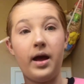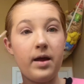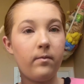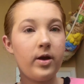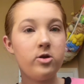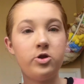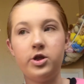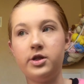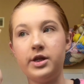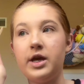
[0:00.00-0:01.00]
eyebrows
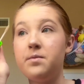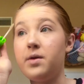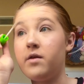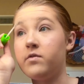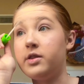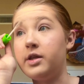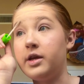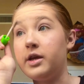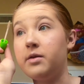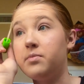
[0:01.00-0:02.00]
just to keep
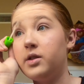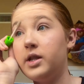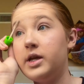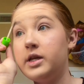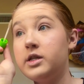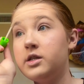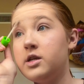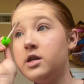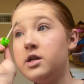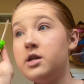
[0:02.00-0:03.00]
everything in
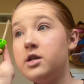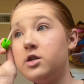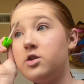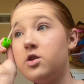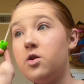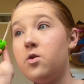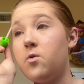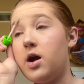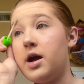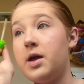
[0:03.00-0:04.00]
place.
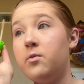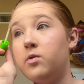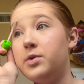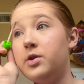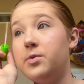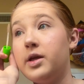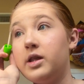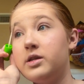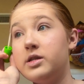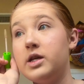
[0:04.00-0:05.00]
So I will be doing
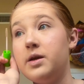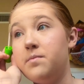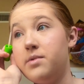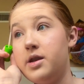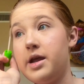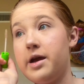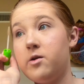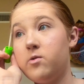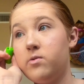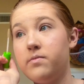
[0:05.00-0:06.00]
the same
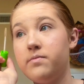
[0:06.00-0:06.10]
now.